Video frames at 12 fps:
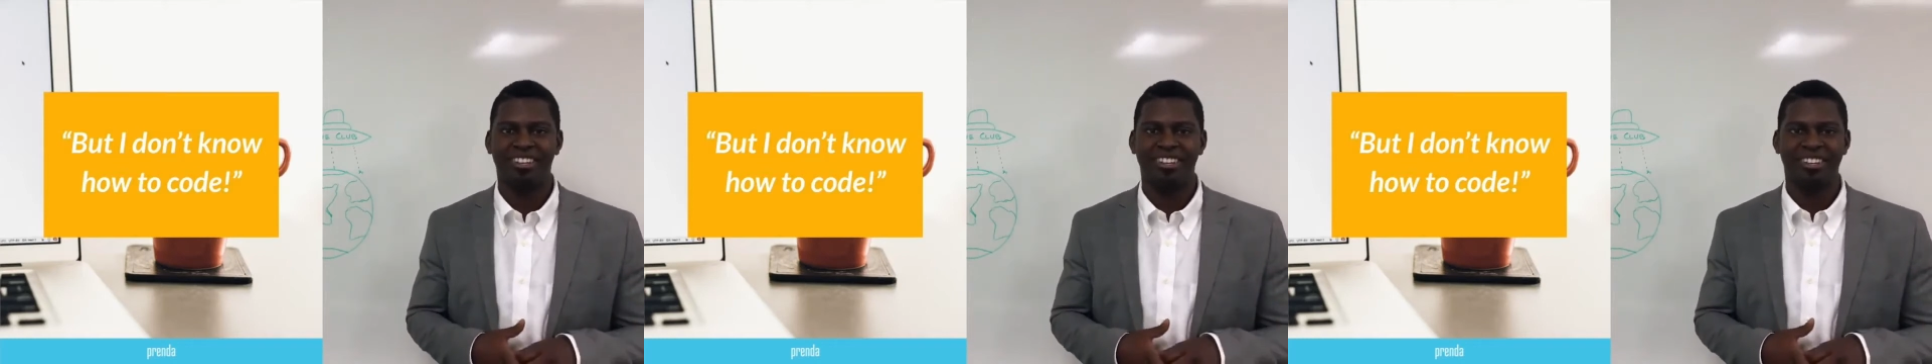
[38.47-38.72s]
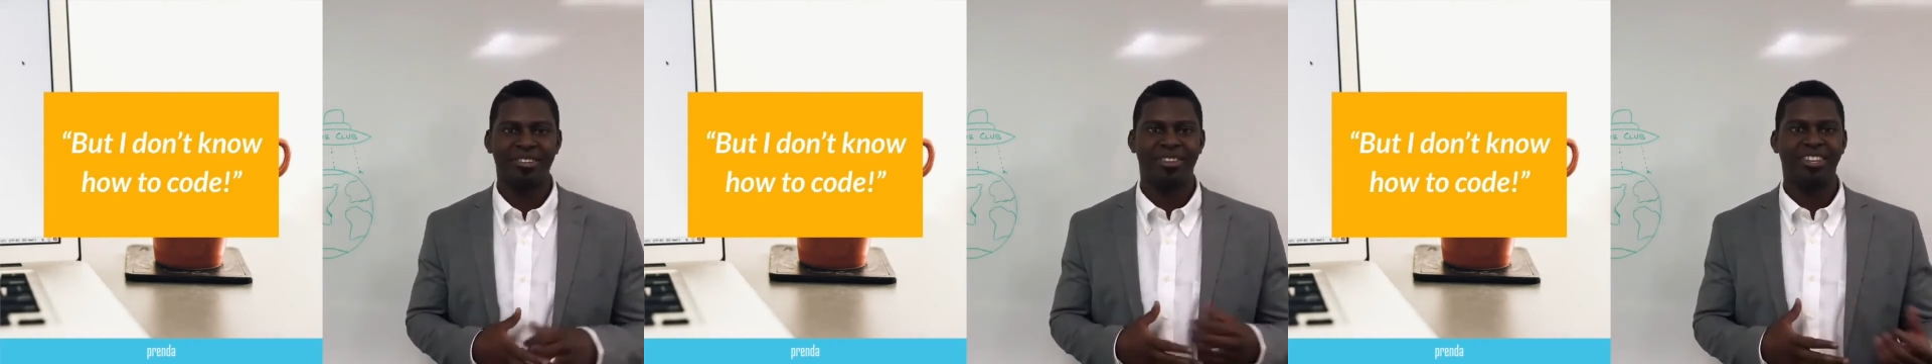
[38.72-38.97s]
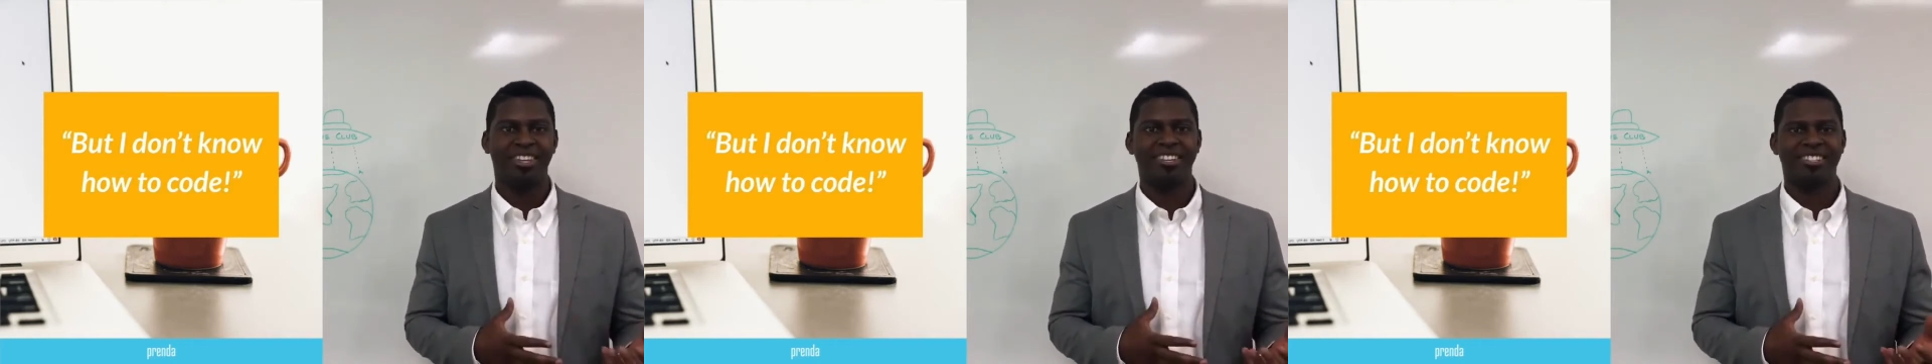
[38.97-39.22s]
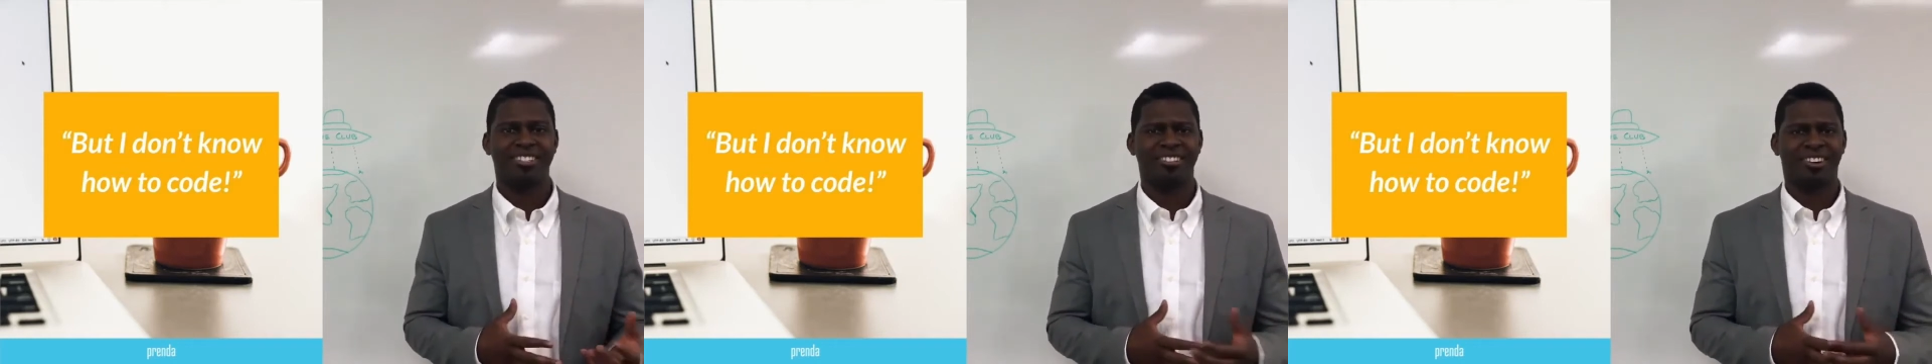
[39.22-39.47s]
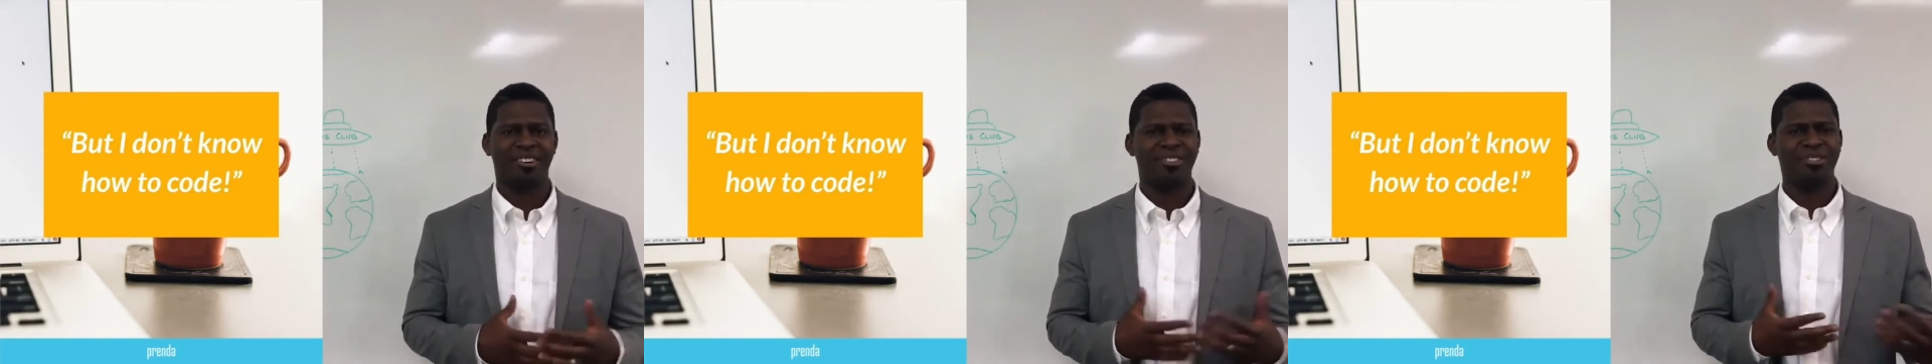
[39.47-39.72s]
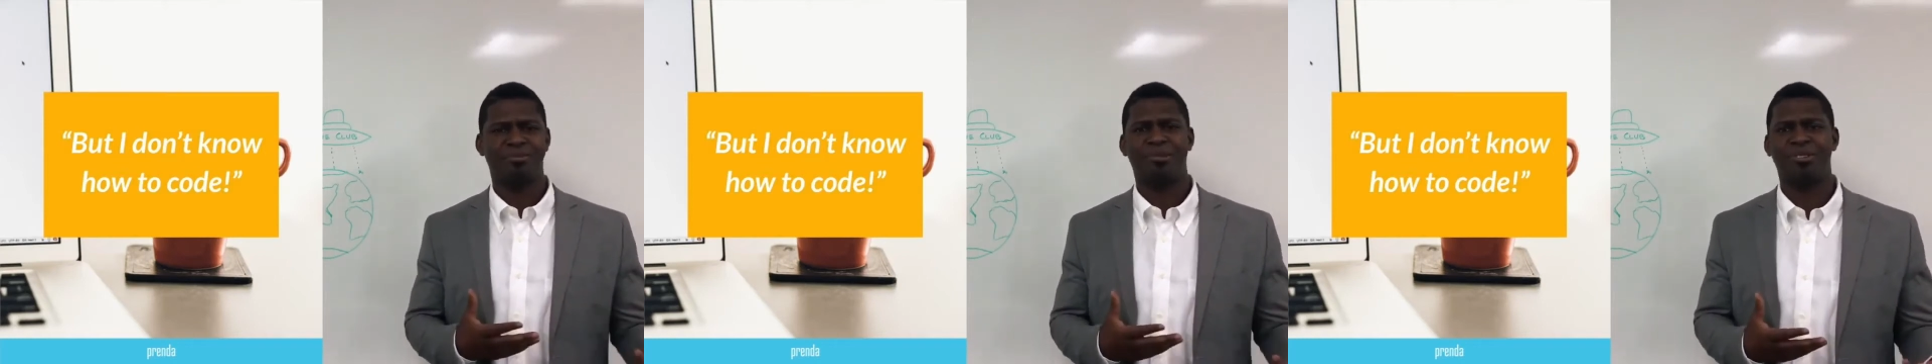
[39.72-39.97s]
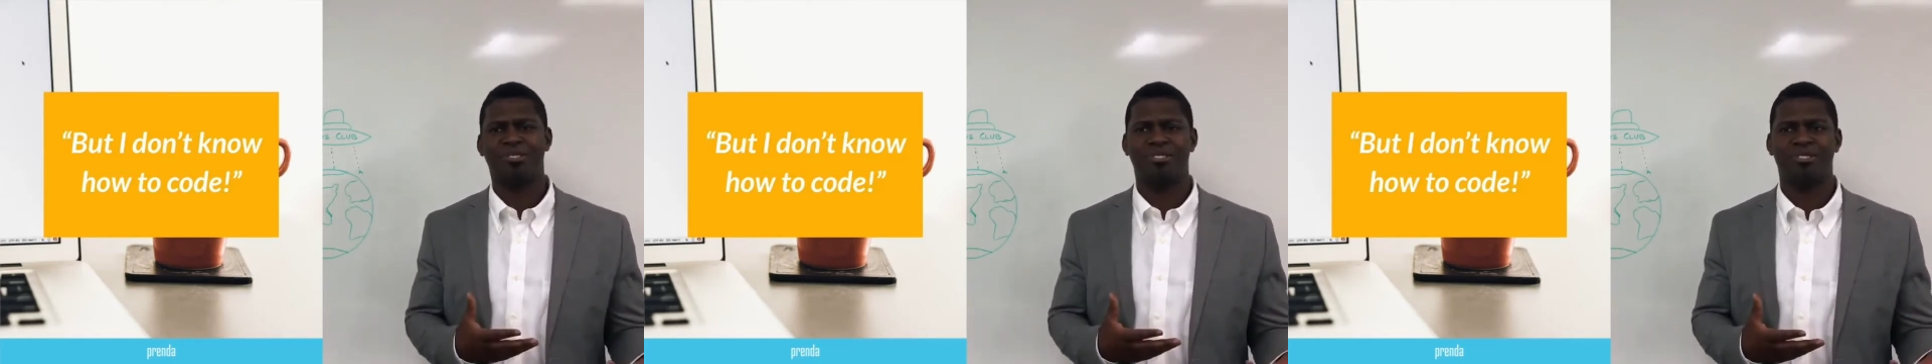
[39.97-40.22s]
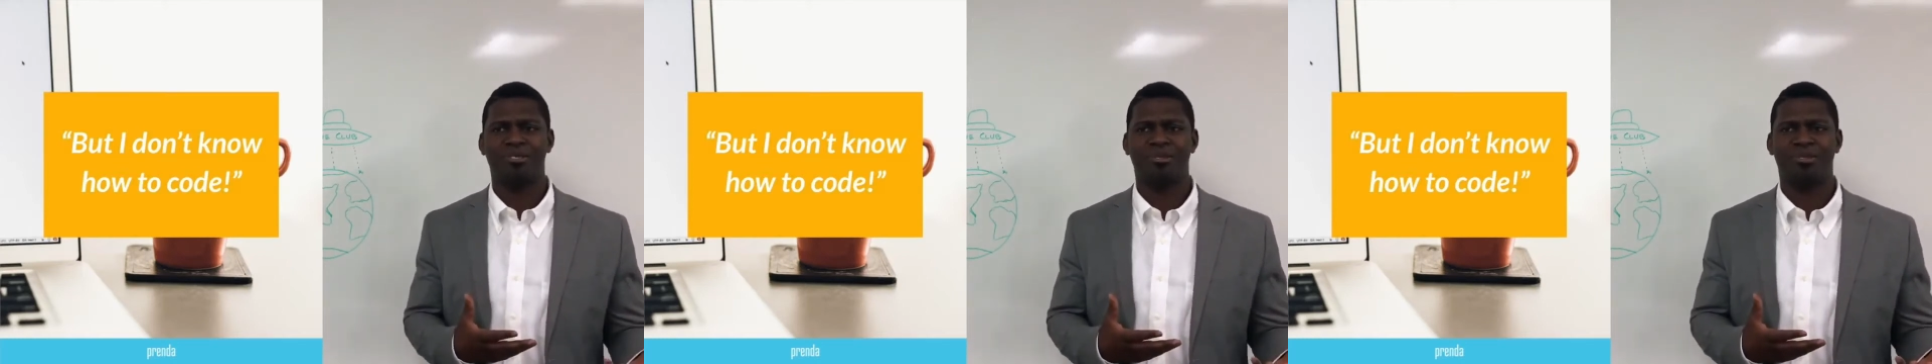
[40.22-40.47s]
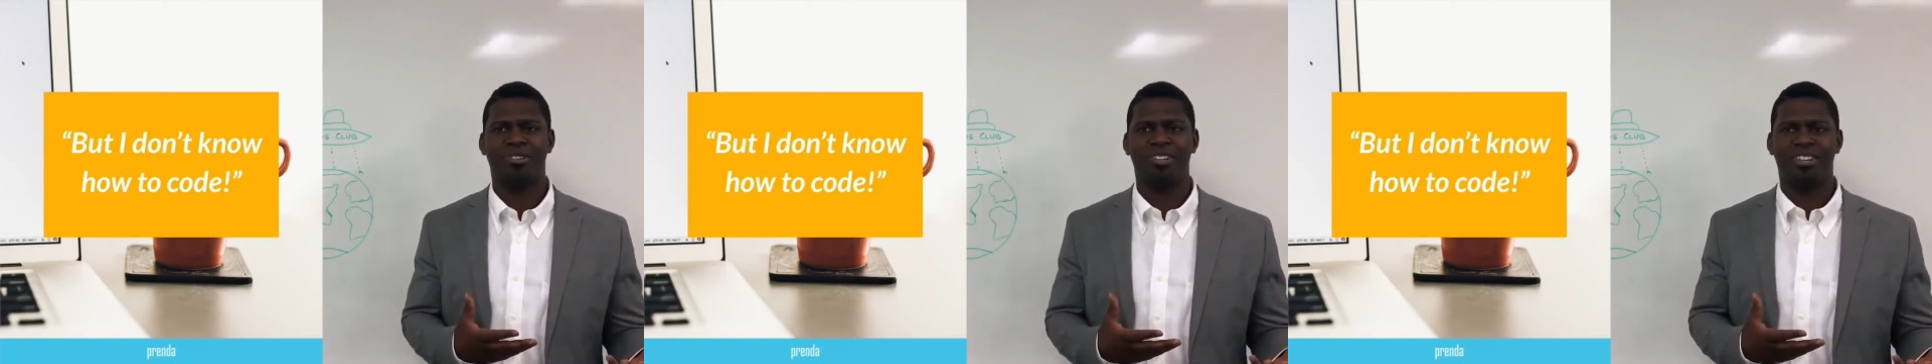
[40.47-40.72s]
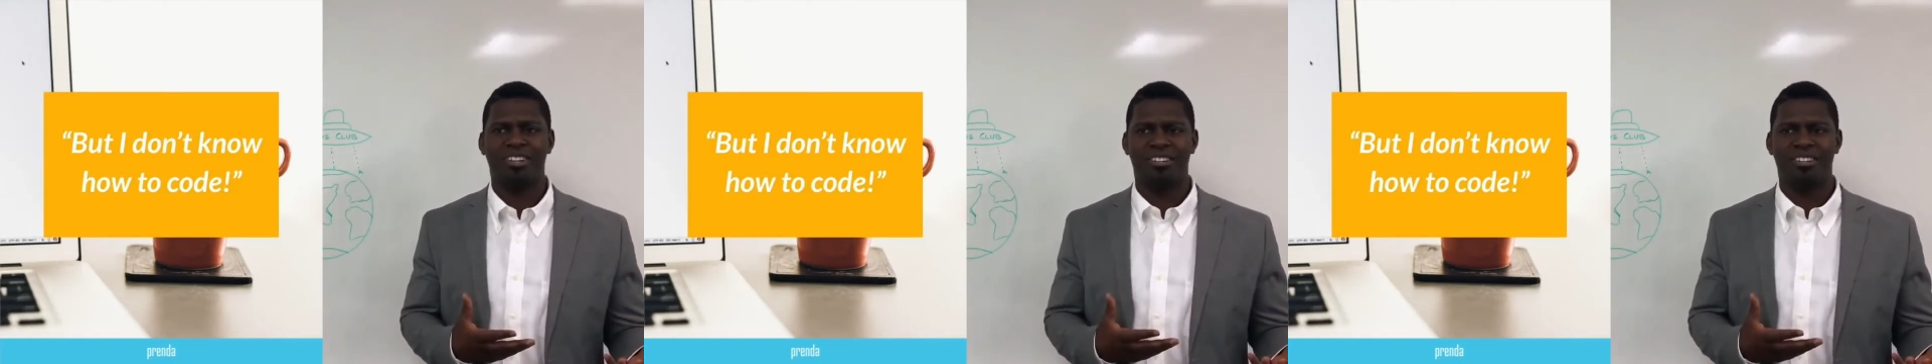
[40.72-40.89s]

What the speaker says: The other thing is, aren't you supposed to